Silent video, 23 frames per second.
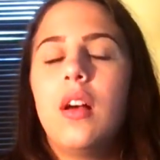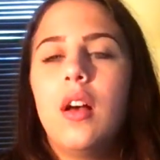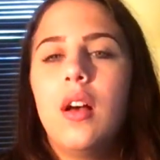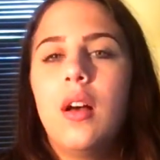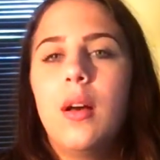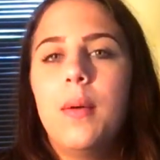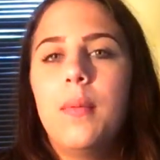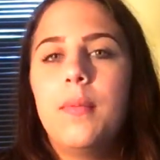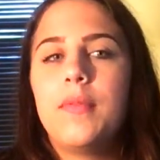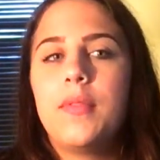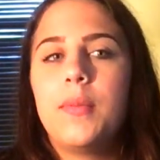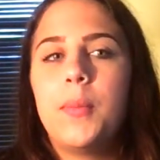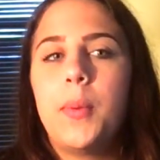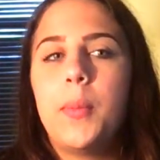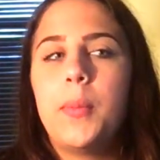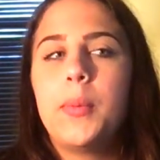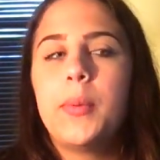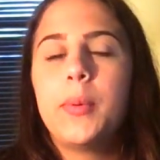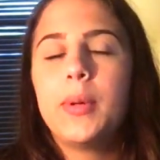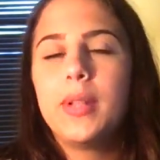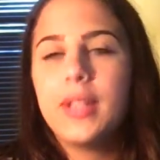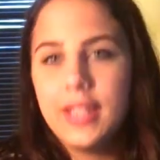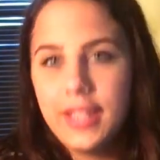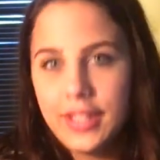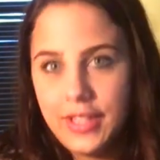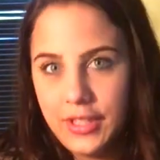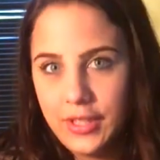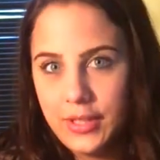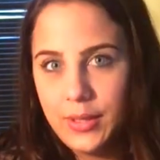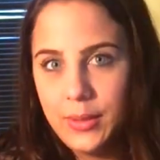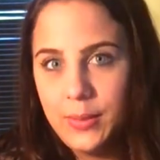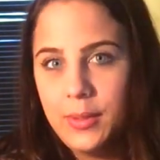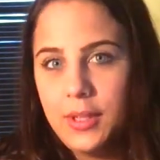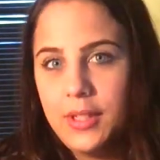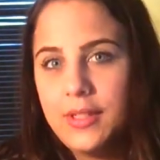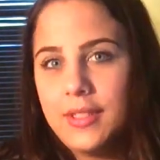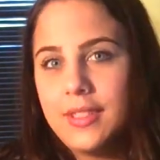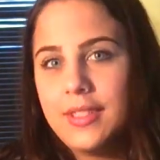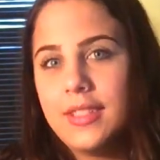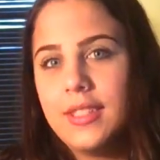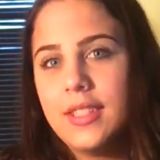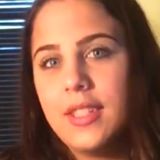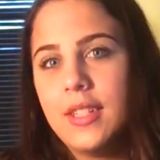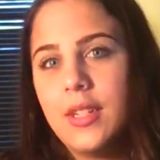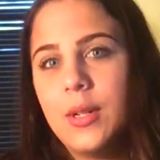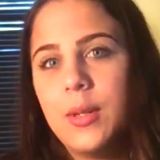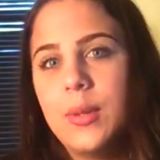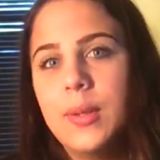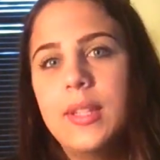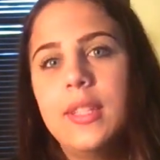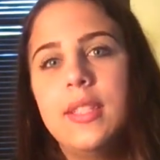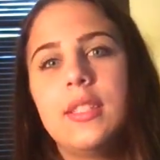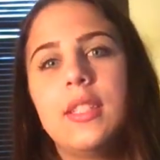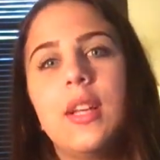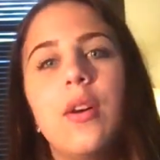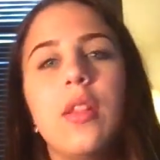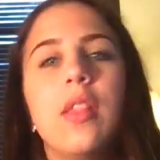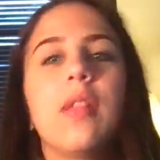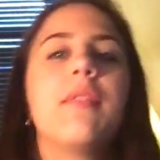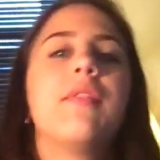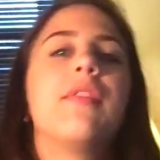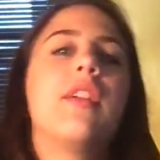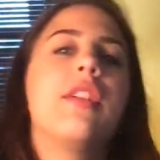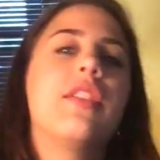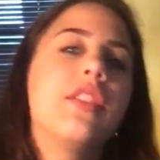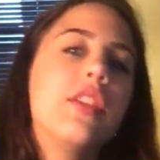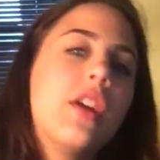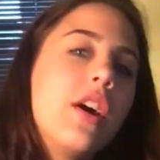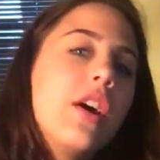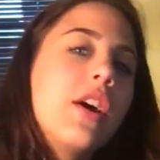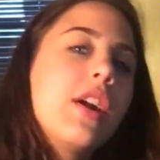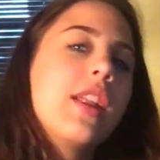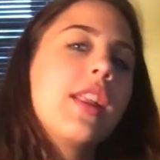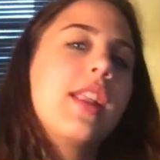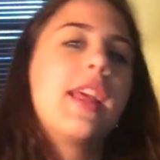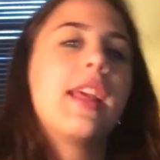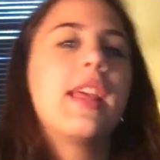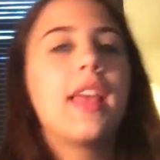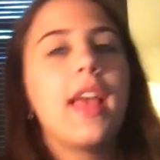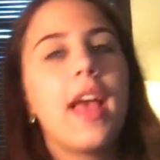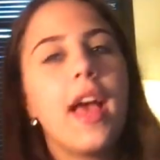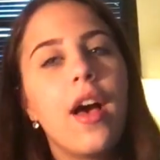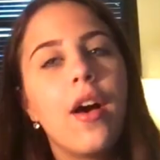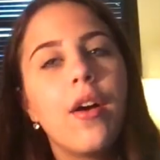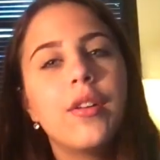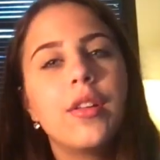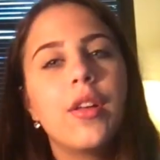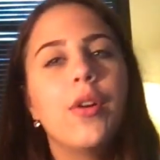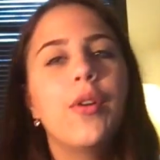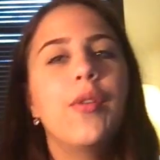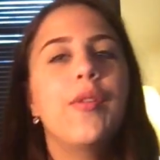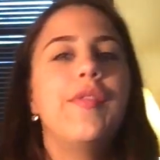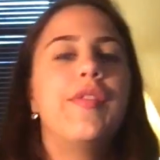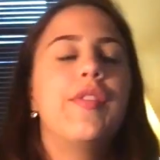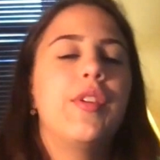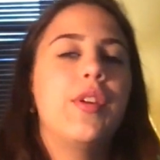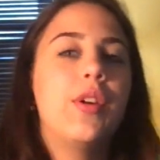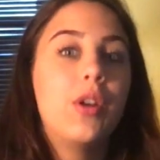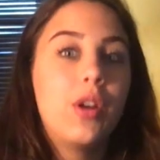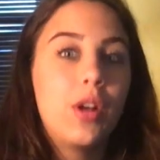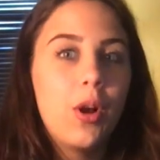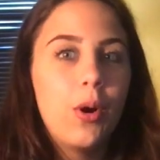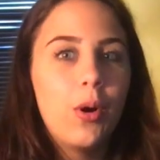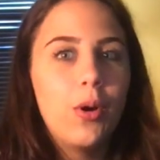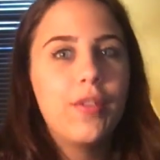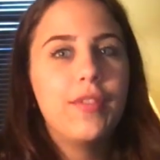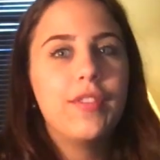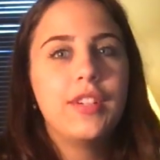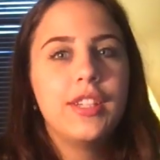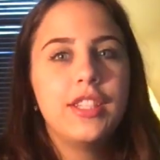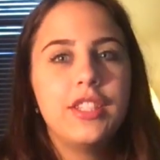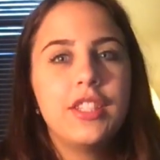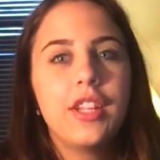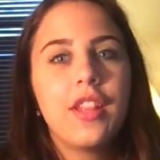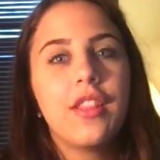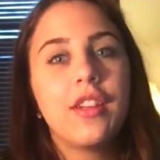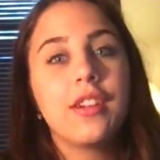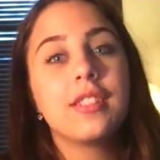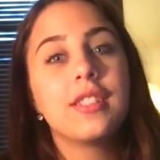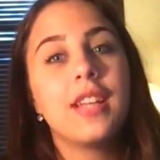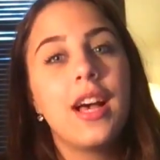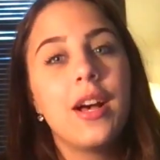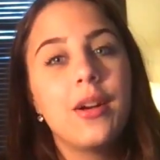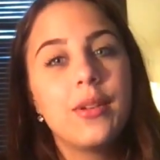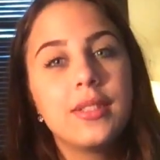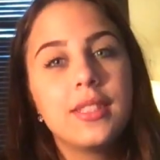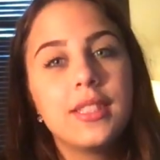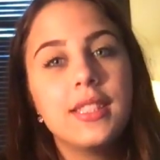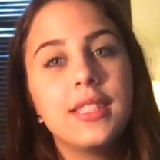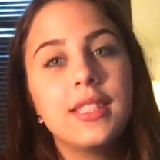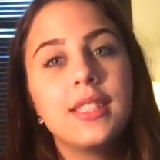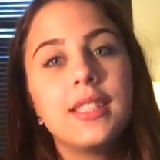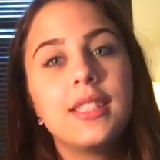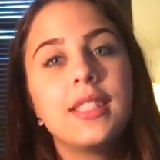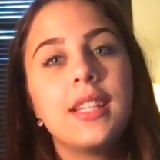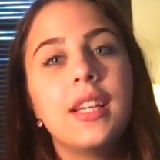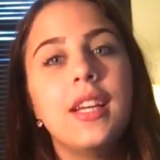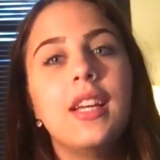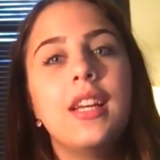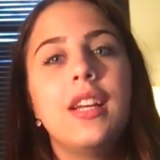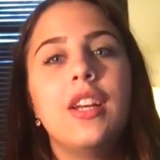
When we were little, we used to always go in the front yard and hang out, go over each other's houses,